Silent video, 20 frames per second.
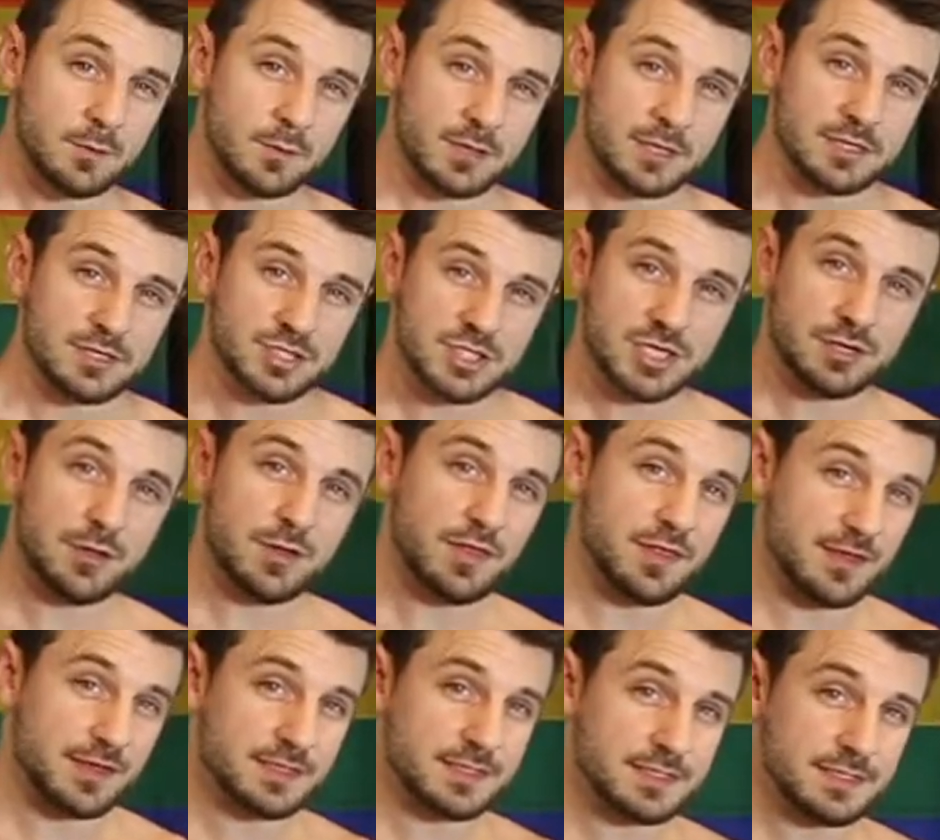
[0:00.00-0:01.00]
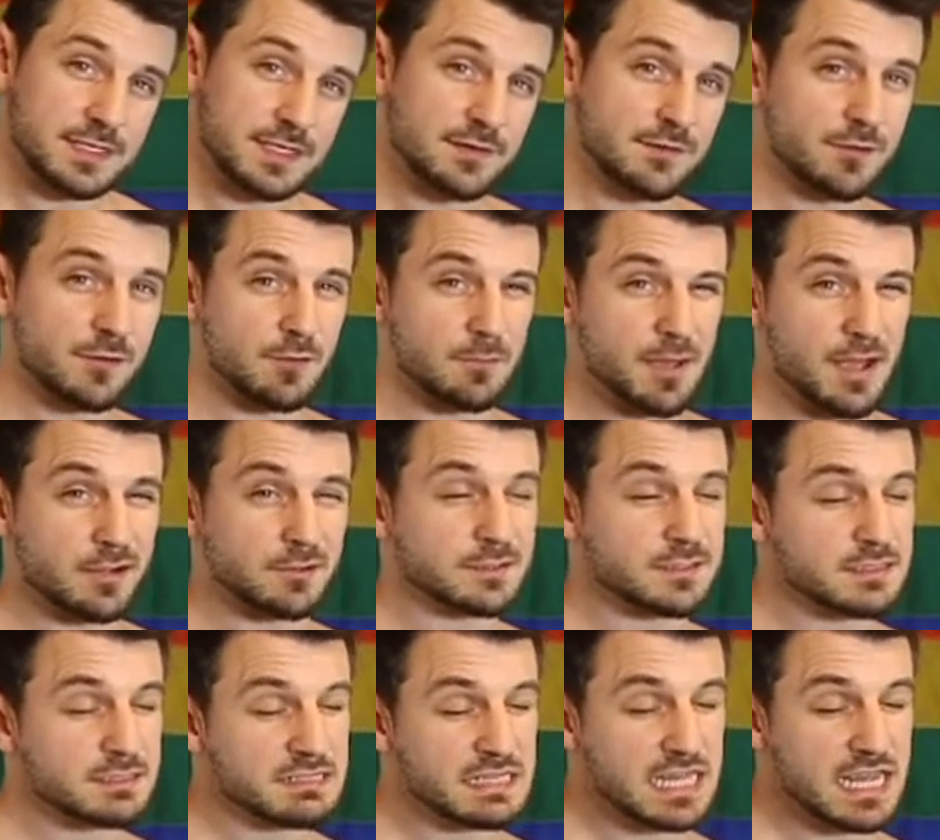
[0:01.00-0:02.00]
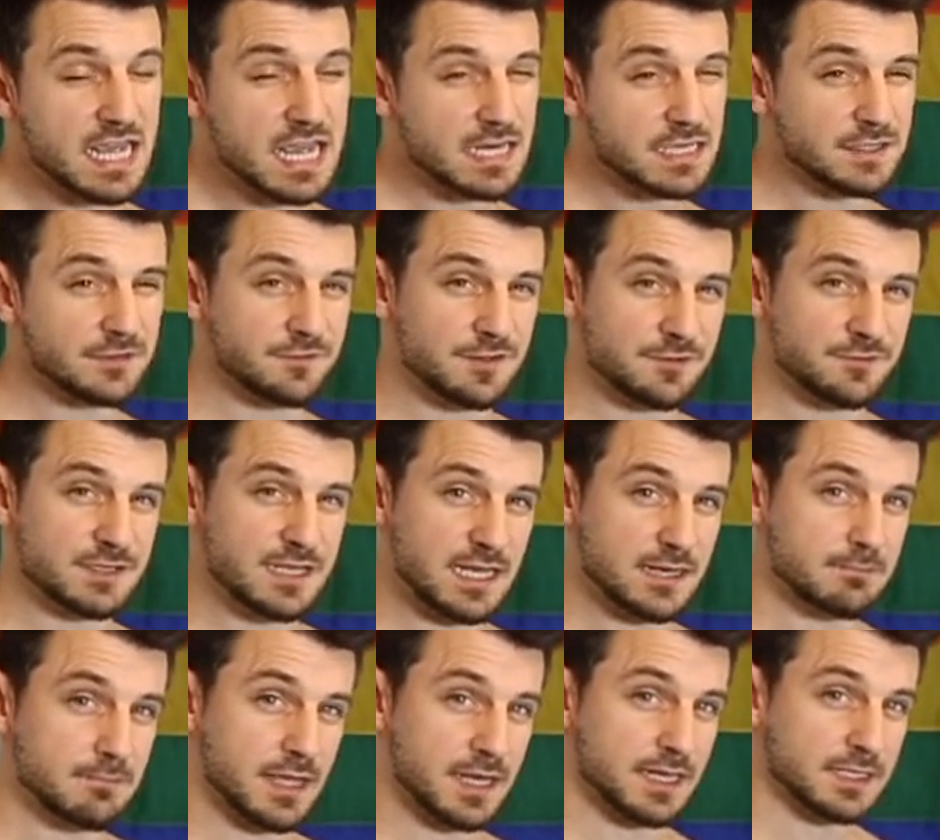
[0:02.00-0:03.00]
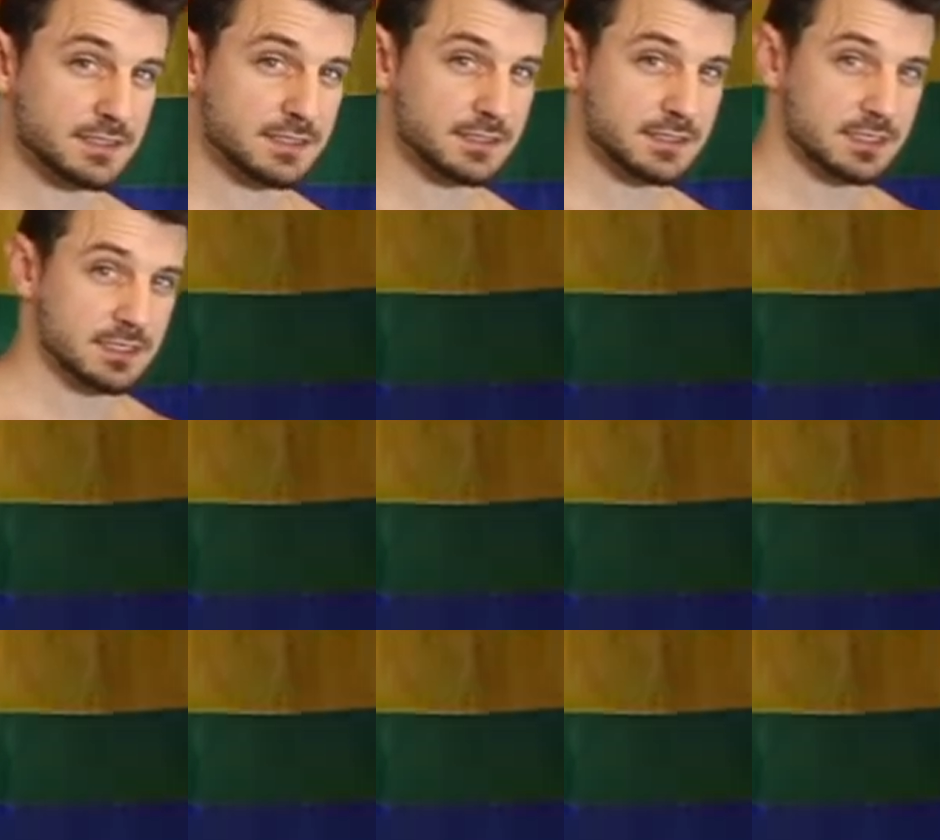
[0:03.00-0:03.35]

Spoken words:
We're going to chill this for about 10 to 15 minutes.